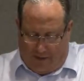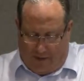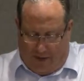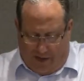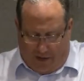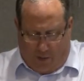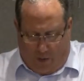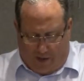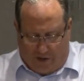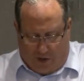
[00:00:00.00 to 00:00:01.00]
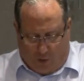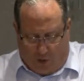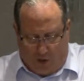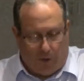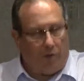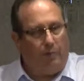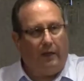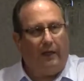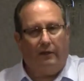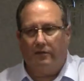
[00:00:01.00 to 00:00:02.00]
they're not going to waste their words with
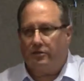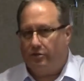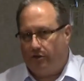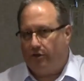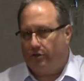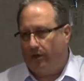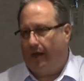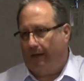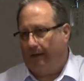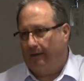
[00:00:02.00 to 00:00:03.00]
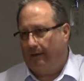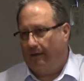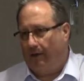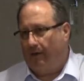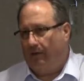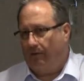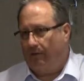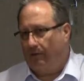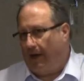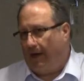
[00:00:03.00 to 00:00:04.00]
meaningless chit chat you know,
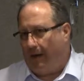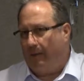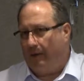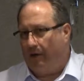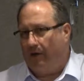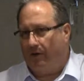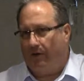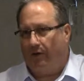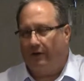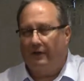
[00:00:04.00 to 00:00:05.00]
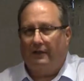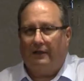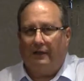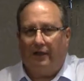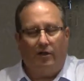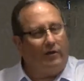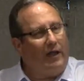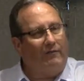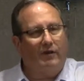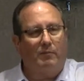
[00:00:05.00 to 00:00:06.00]
right? I mean, you know, you're, you know
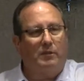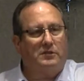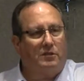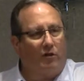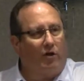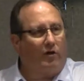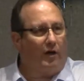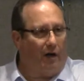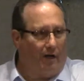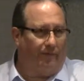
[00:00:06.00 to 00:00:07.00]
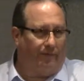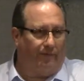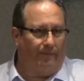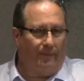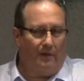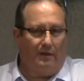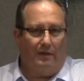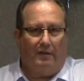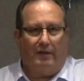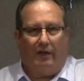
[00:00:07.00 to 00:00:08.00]
you haven't got much longer to live.
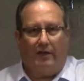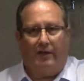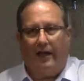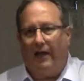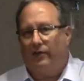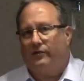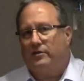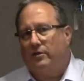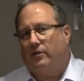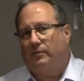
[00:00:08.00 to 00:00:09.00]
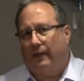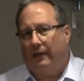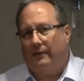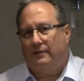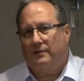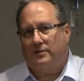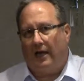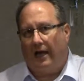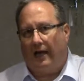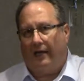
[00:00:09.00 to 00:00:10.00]
And you gather to your
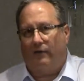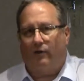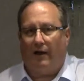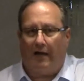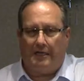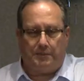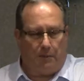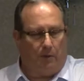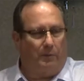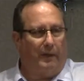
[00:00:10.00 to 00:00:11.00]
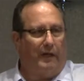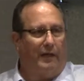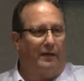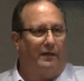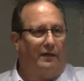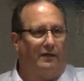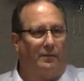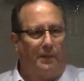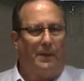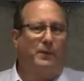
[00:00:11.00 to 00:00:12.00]
bedside or hospital bed
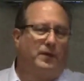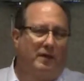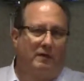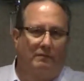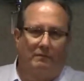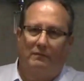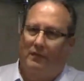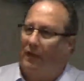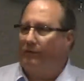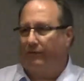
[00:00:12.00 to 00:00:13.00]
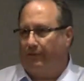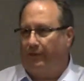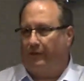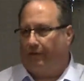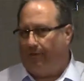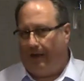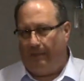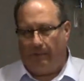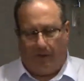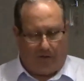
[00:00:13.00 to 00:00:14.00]
the people you love, your
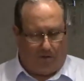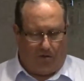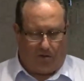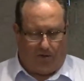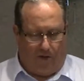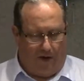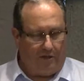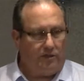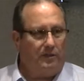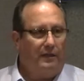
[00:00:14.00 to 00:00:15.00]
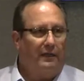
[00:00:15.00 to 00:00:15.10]
family, your close friends.